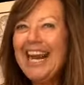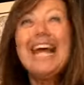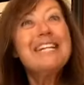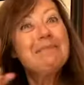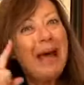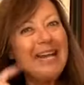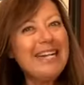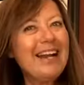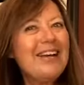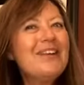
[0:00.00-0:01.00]
And
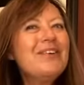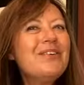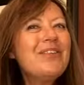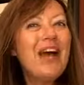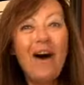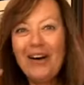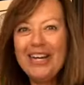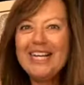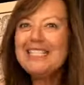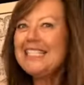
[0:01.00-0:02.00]
depending on who the
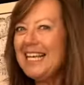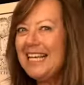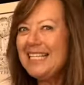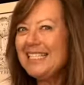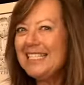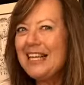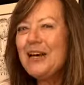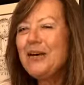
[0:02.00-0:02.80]
audience is,